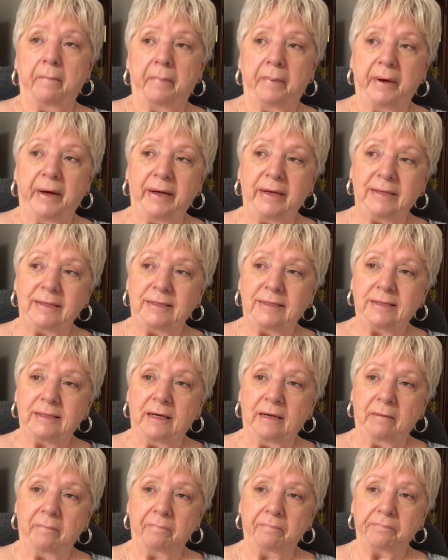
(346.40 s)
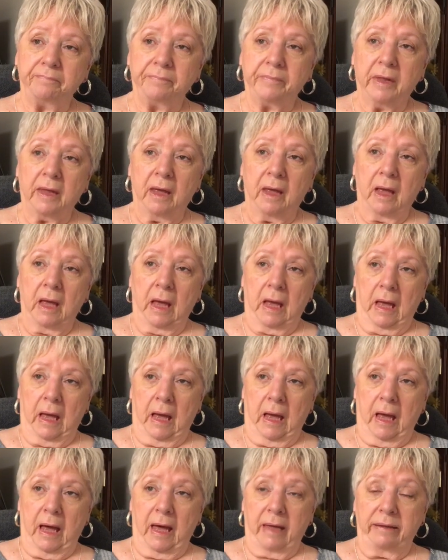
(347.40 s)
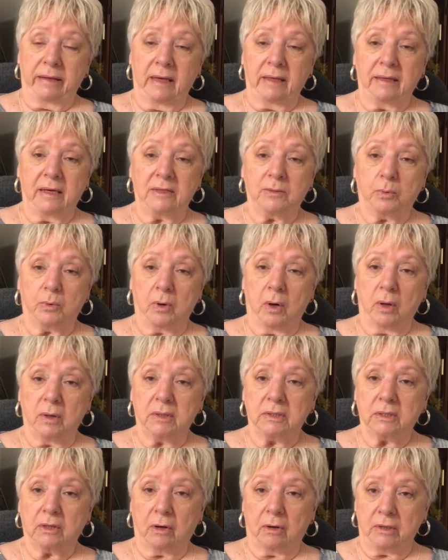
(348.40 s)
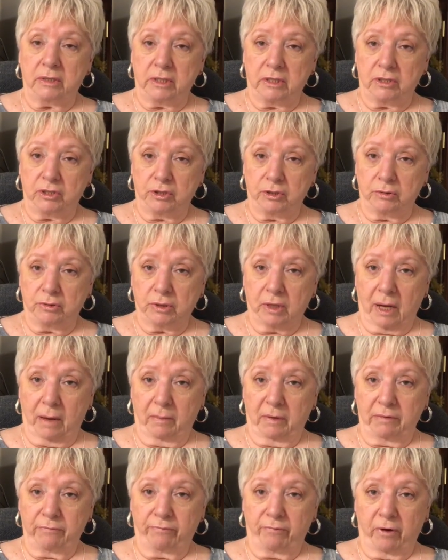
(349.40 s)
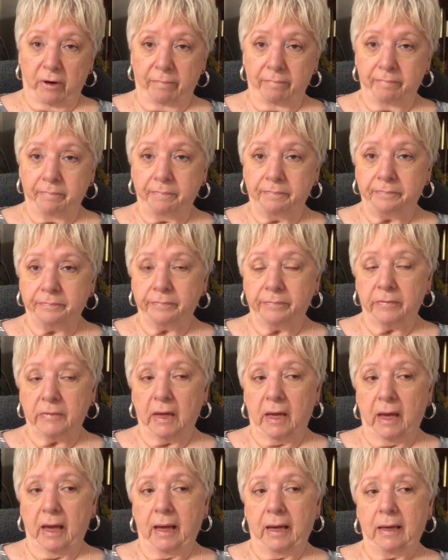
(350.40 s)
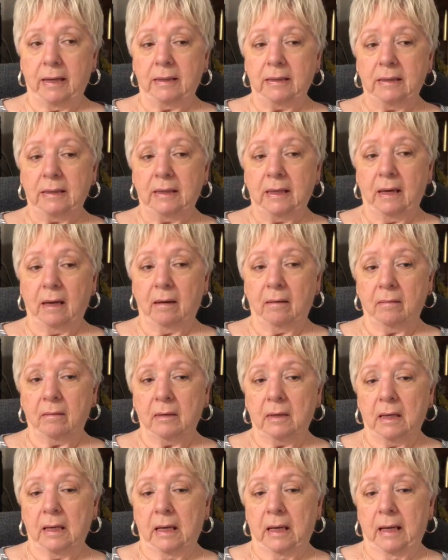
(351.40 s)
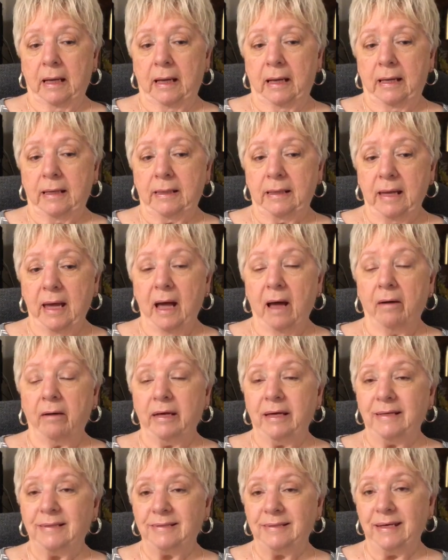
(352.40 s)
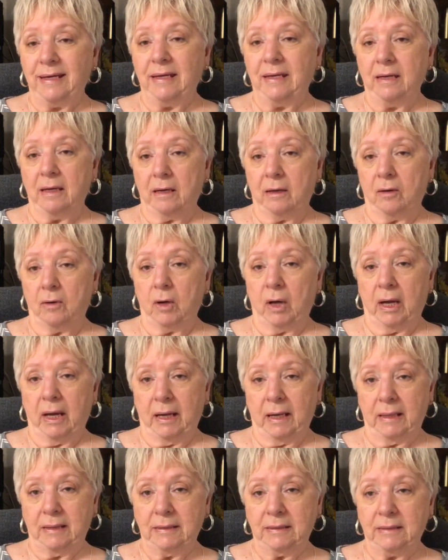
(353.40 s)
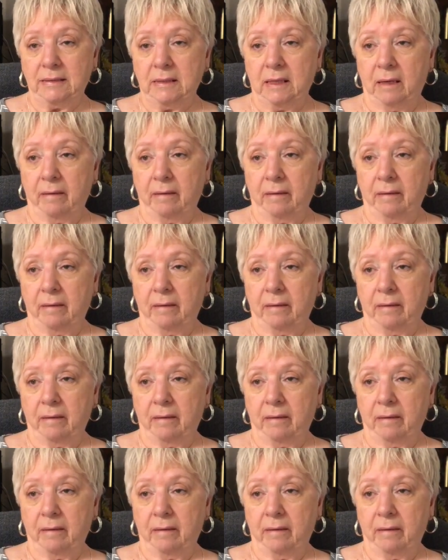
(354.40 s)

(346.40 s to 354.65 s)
But I think that's where all the scar tissue is coming from. And now it's in there, and